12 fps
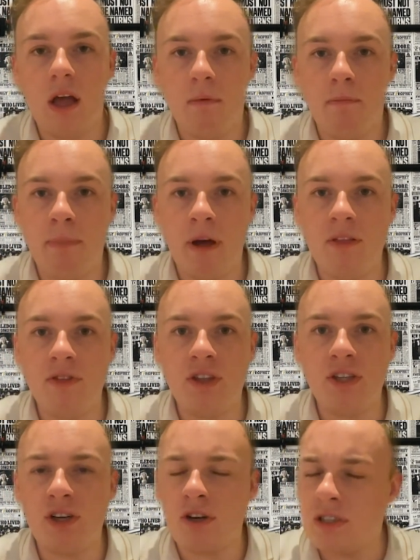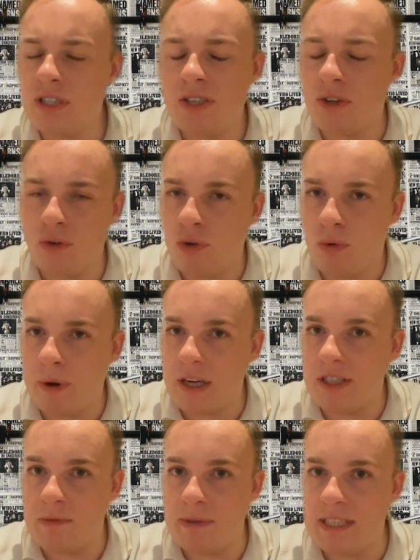But the Dursleys are nowhere
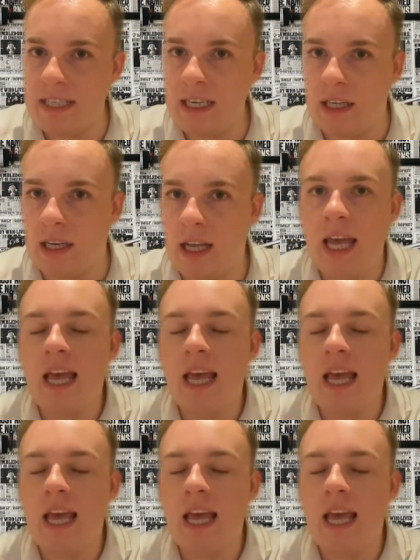to be seen.